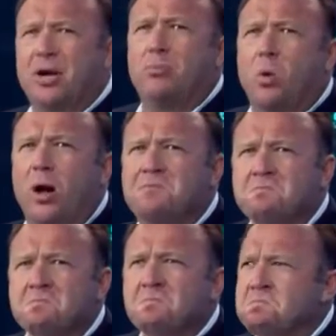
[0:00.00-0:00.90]
someone
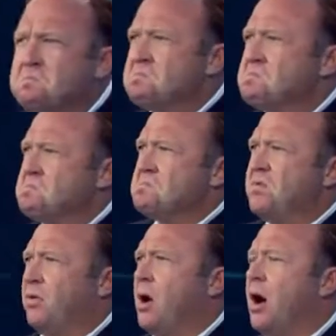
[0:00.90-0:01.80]

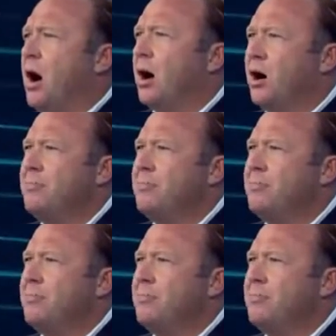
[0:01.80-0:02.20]
for a horror